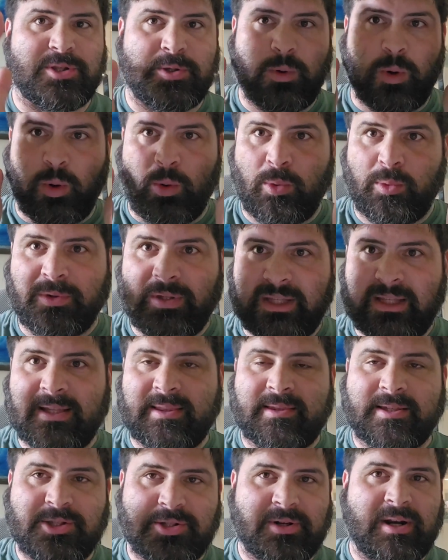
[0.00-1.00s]
You only
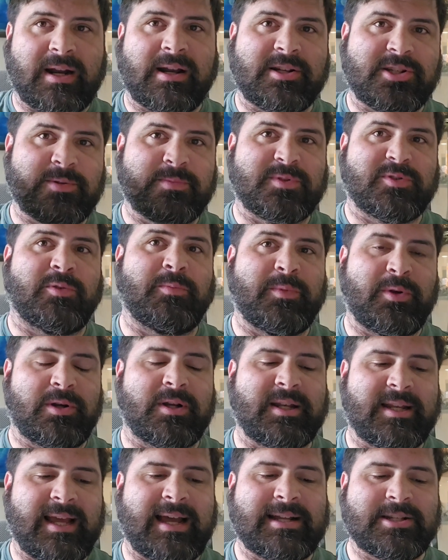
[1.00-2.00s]
get the stratagems from your
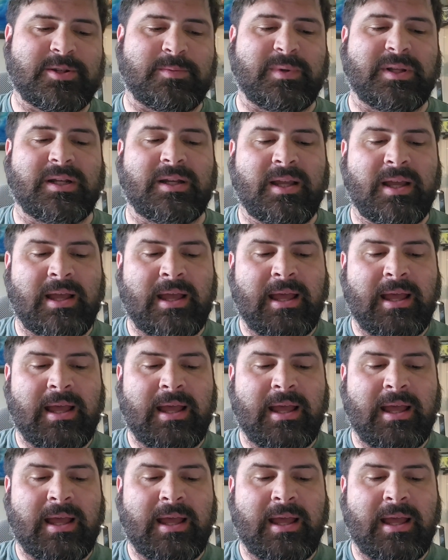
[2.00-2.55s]
detachment.